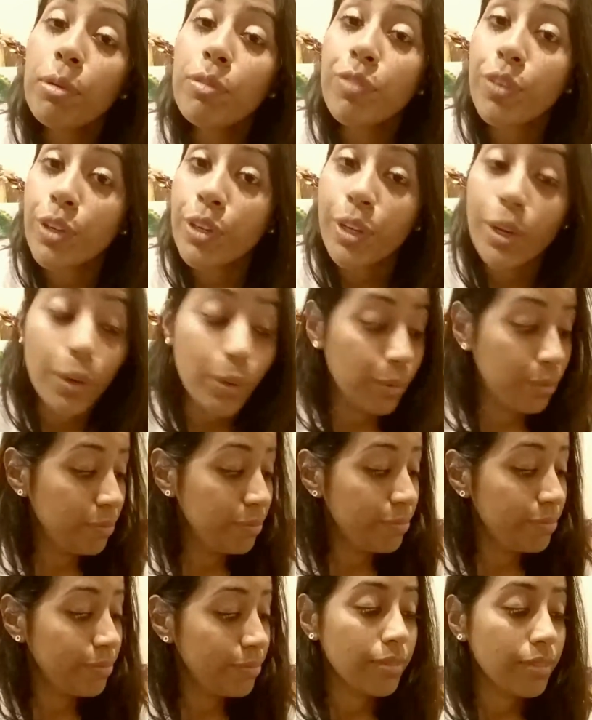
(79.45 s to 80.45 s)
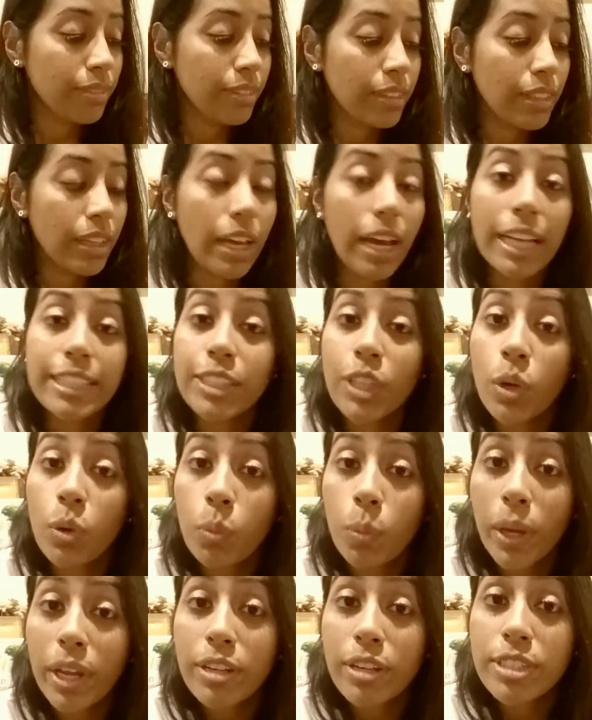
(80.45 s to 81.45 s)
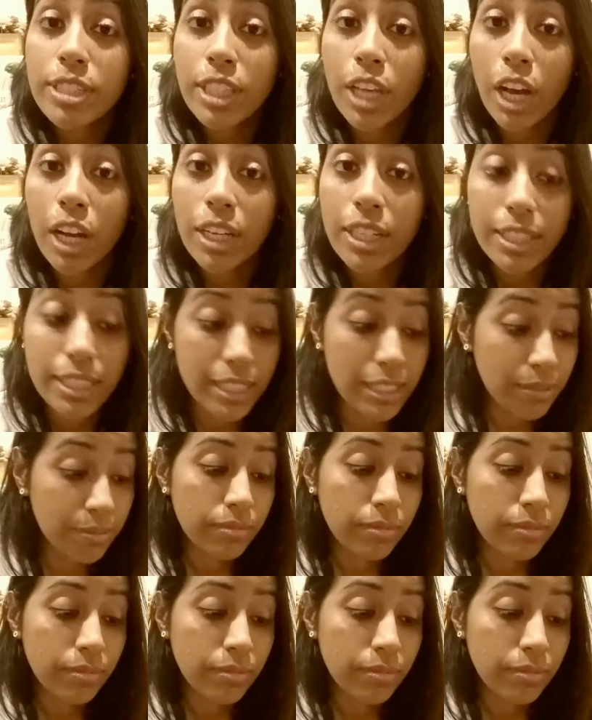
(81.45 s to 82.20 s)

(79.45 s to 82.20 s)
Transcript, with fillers: Virgo. I don't wear socks.